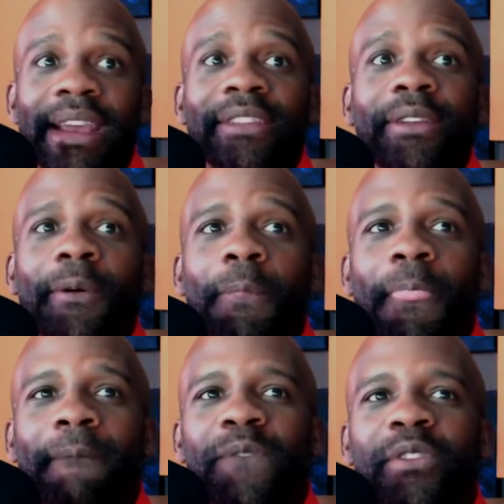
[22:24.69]
So,
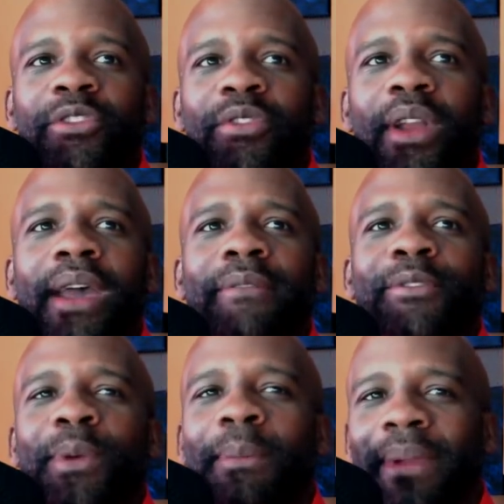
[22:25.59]
to strive
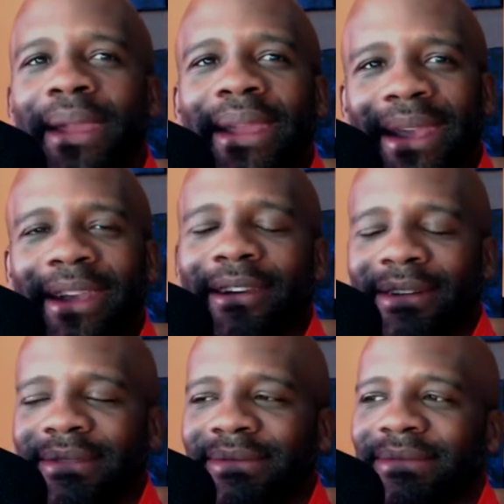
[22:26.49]
to appear